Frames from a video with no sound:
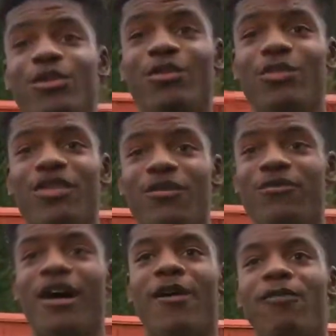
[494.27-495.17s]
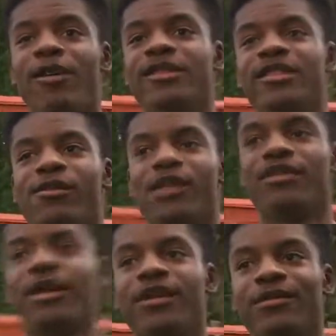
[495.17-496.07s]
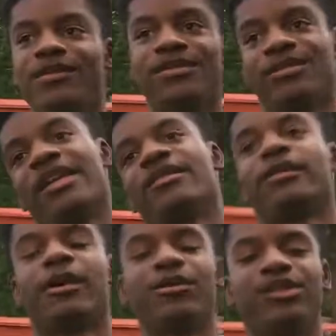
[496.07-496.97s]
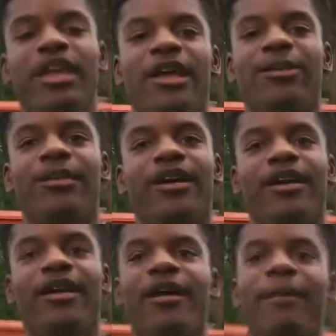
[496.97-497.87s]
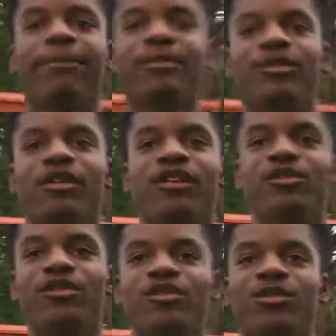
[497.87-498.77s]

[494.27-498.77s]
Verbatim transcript: when we put up five runs, I really thought it was. I thought that was a game. Um, to be honest with you,